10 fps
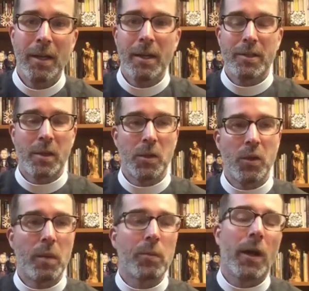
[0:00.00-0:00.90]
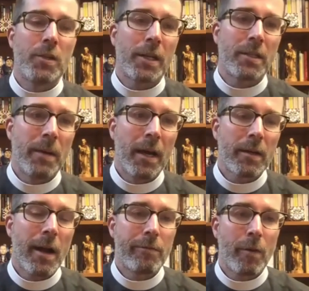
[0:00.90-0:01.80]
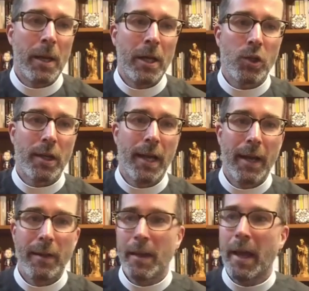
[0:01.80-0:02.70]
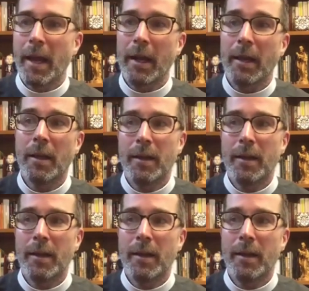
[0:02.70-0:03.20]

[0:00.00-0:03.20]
because they were doing a project about confirmation, and they